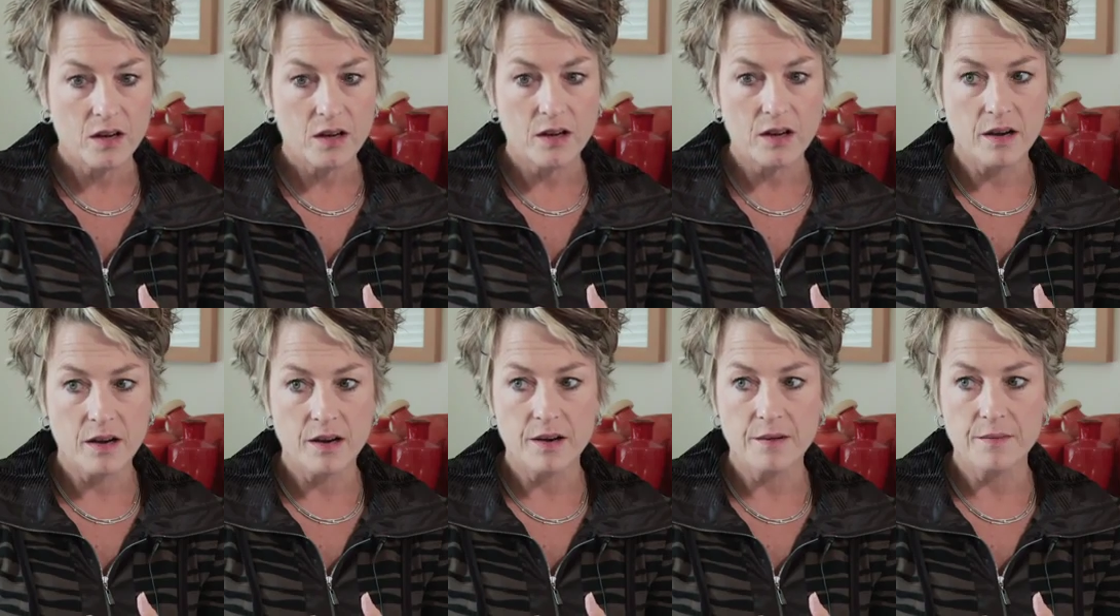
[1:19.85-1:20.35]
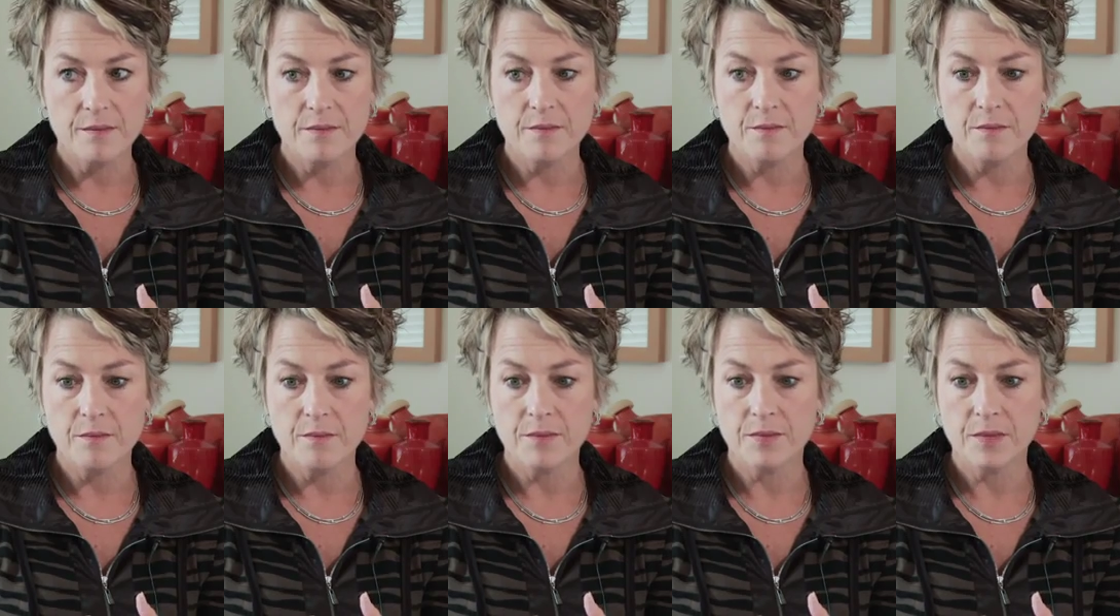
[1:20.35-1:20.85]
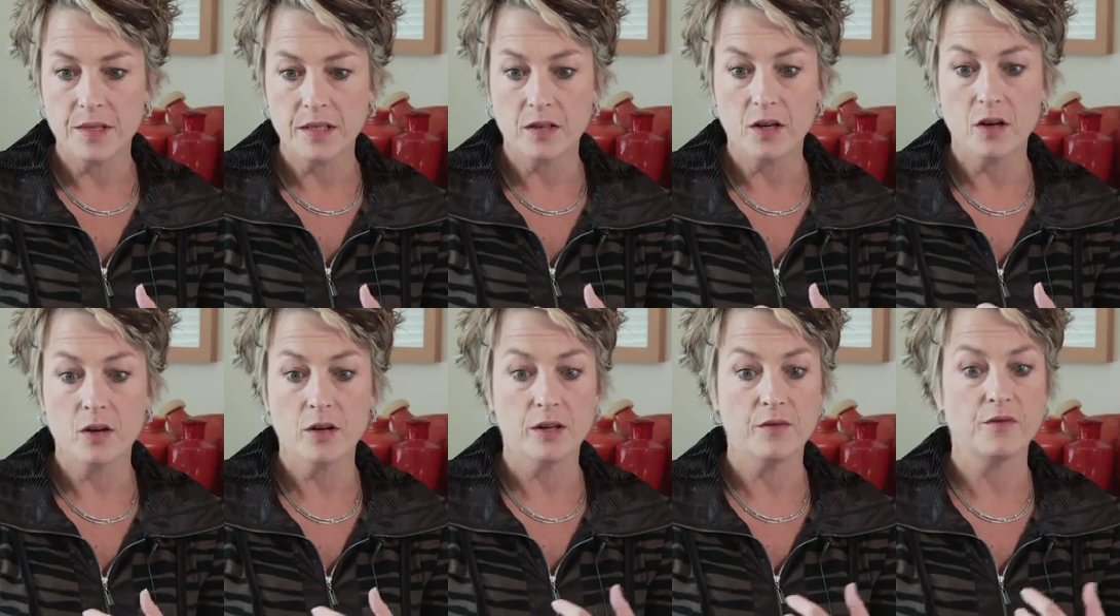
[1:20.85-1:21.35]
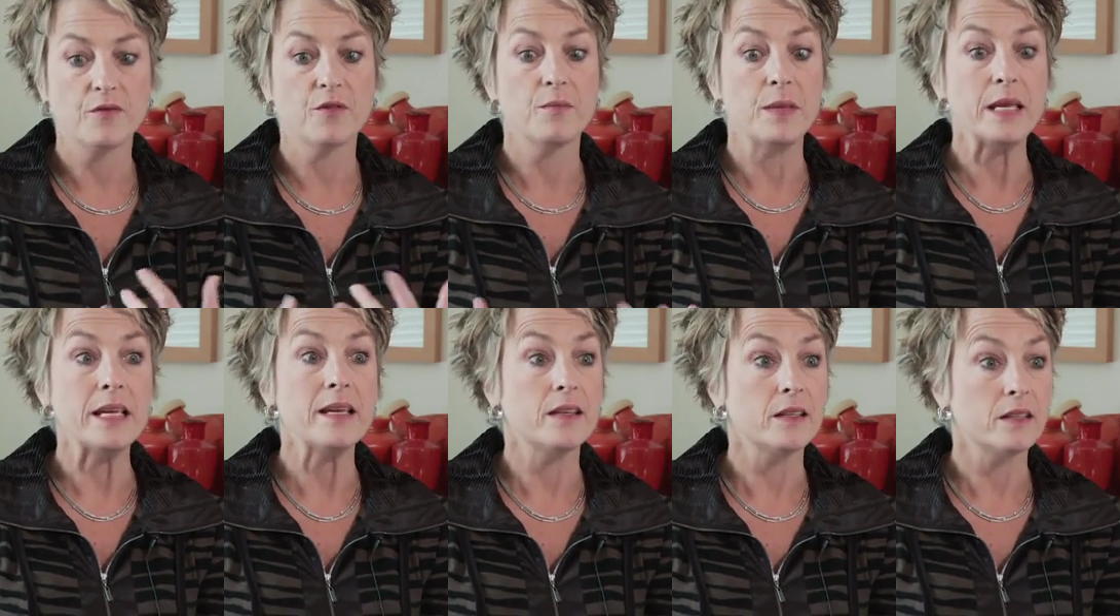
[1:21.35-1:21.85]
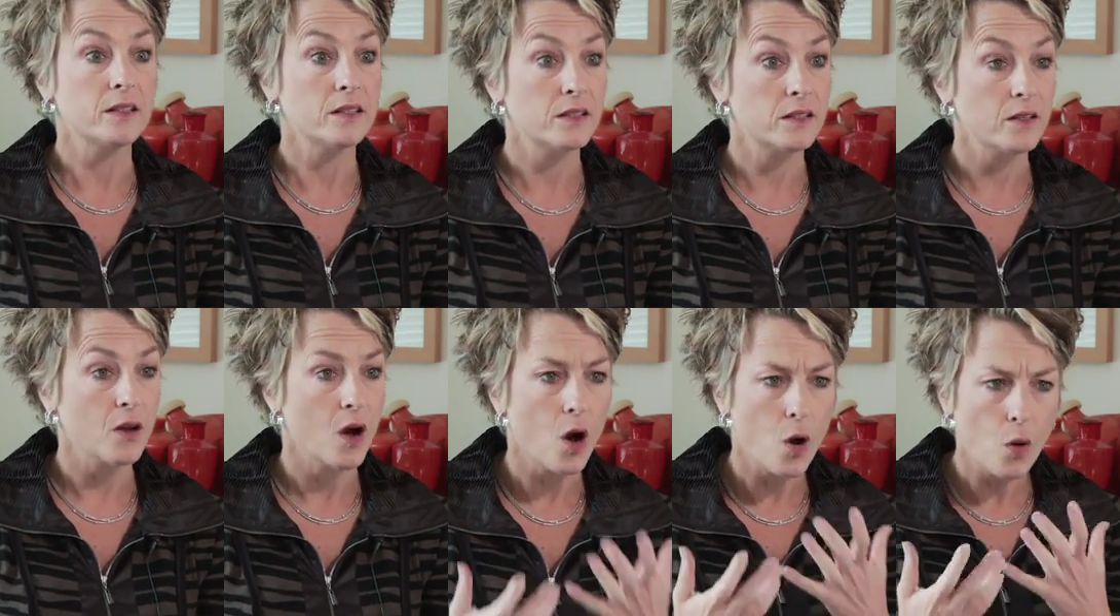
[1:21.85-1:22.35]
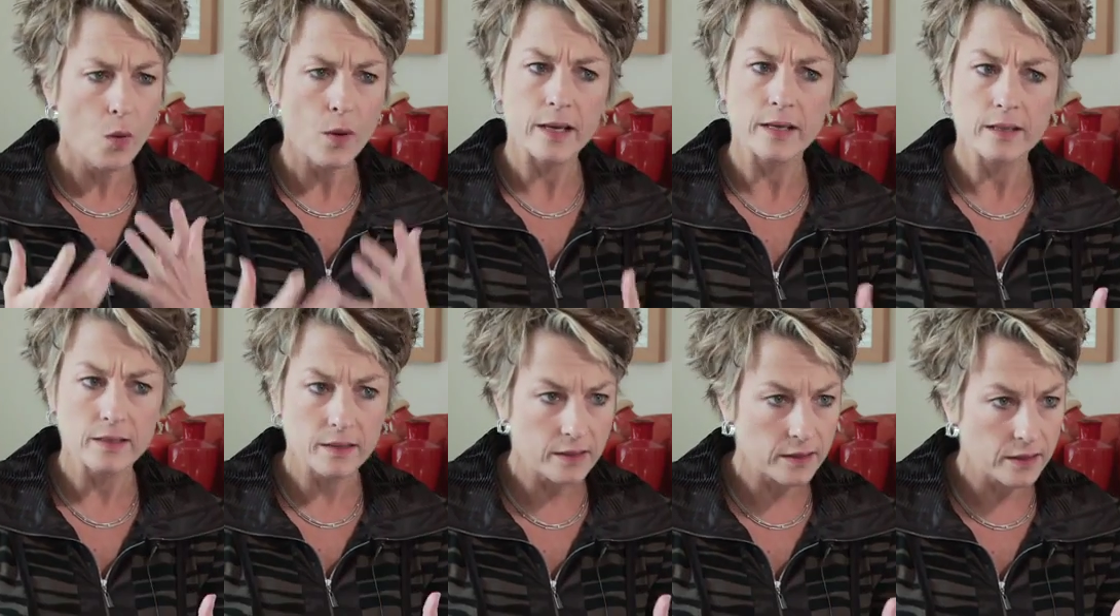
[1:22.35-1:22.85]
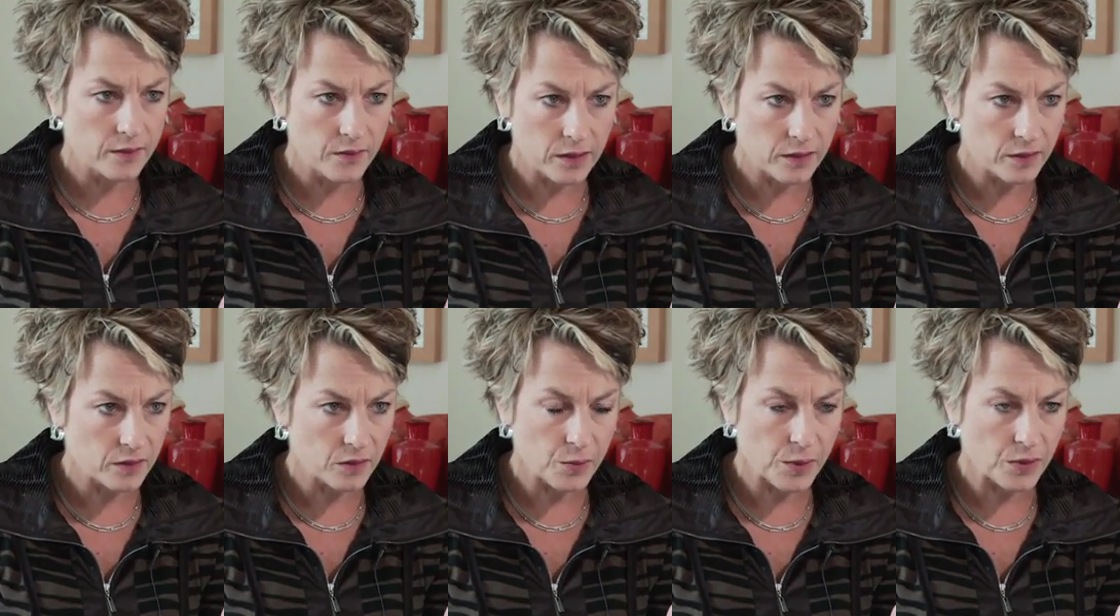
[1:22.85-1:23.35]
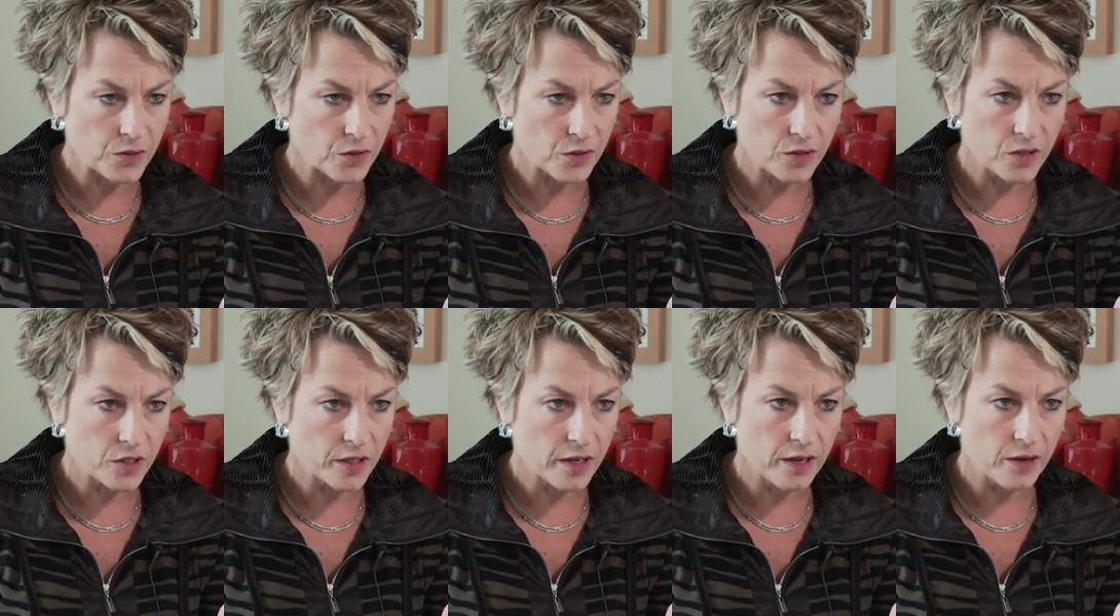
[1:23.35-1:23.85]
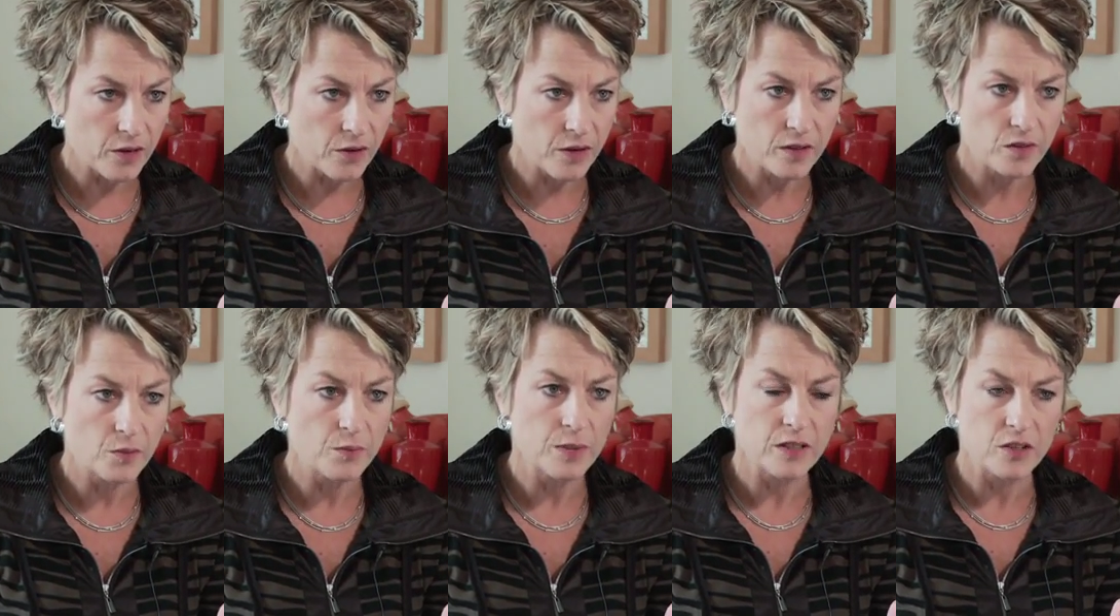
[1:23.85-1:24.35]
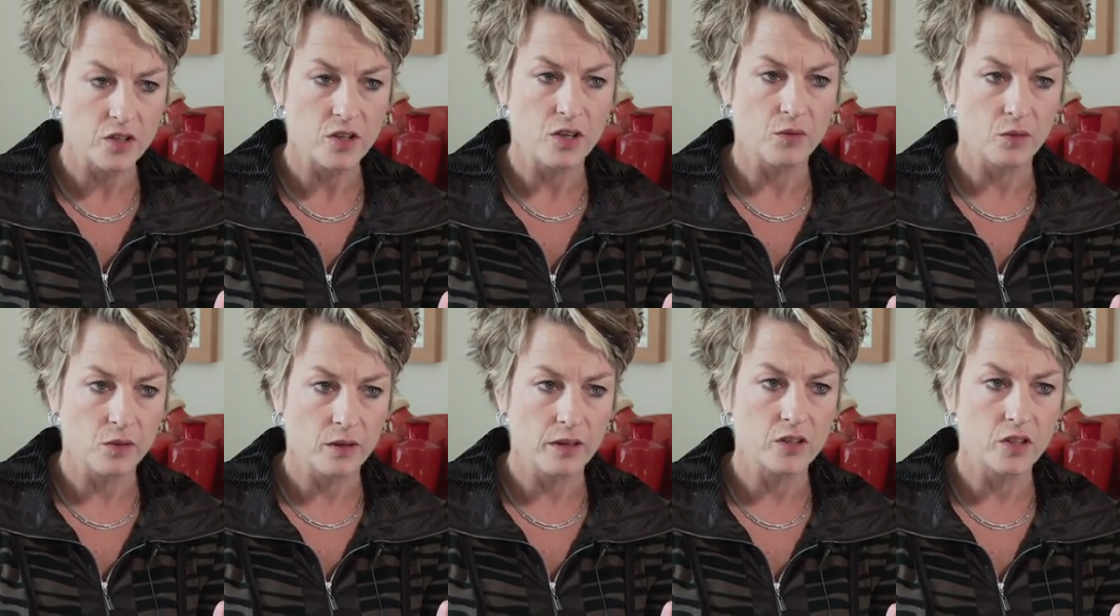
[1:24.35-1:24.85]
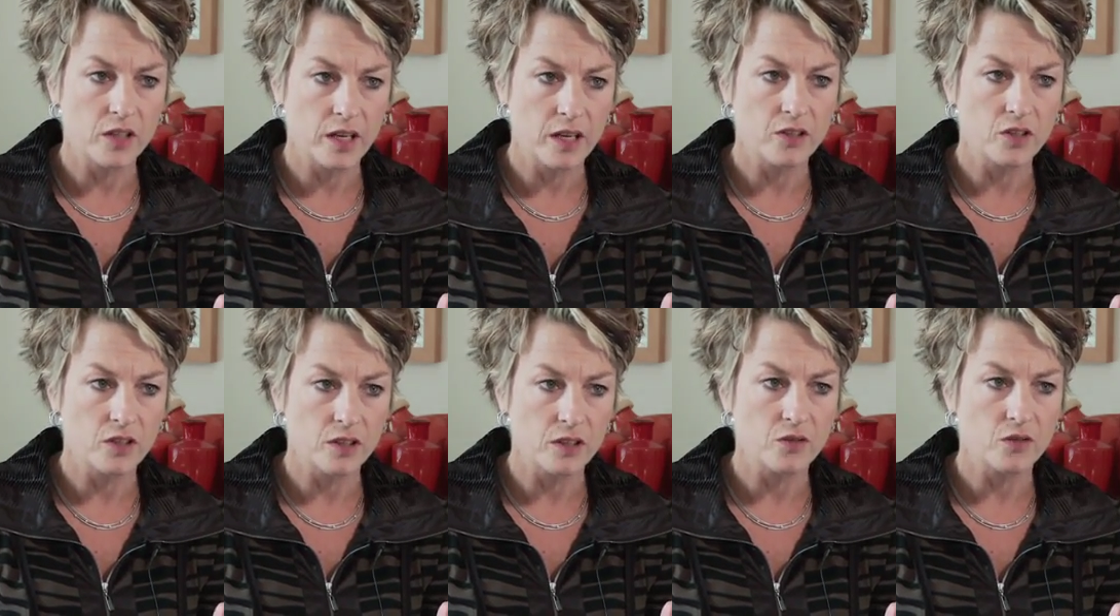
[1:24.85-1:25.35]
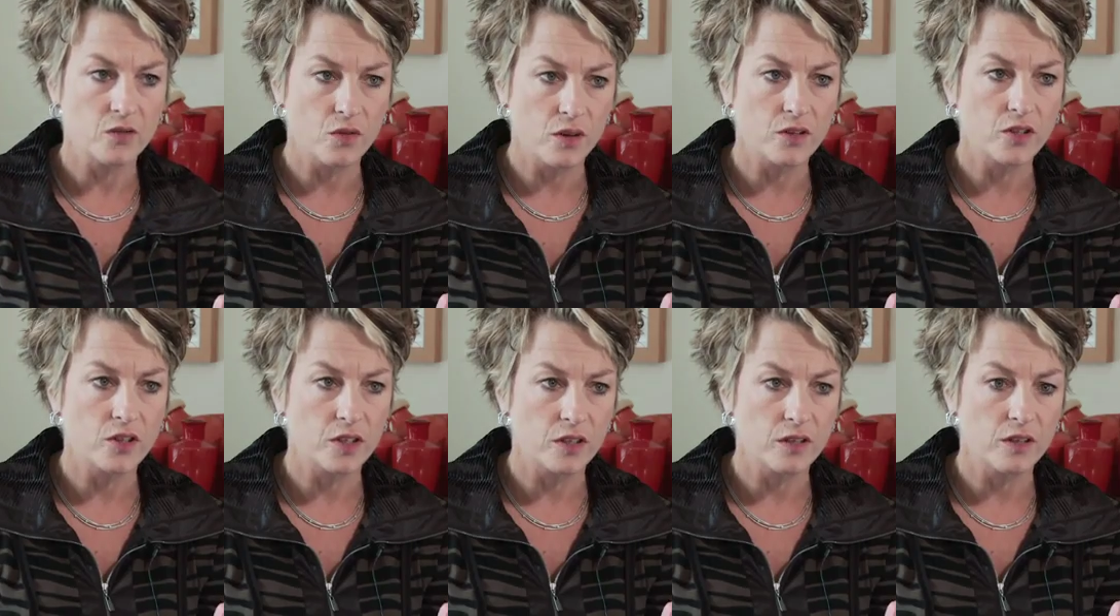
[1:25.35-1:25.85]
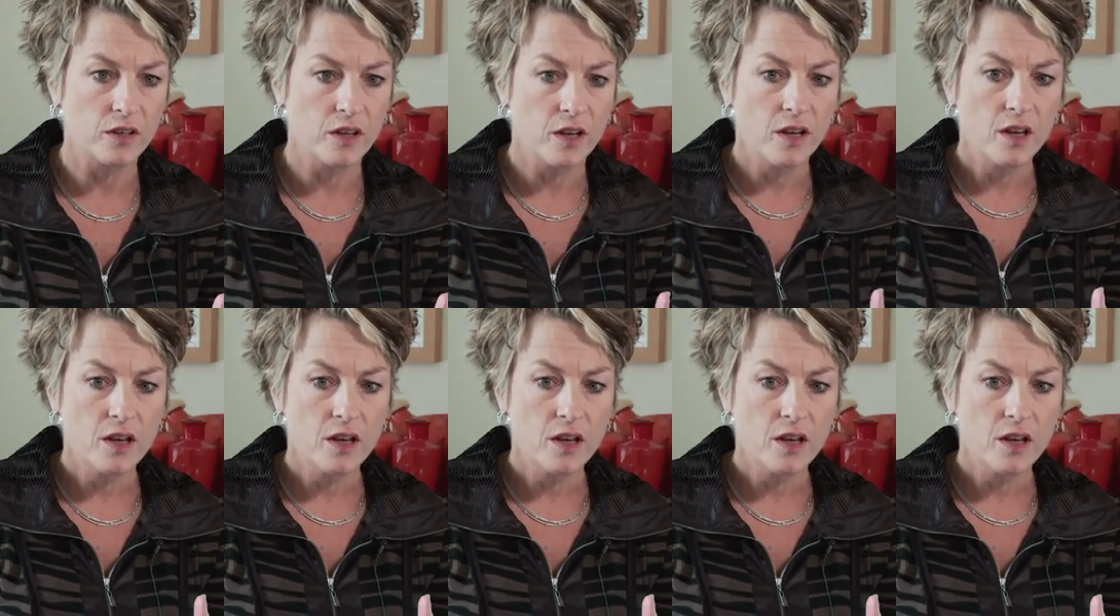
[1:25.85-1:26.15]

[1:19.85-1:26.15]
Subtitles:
The target for me is always, even as a special educator, has been general education instruction,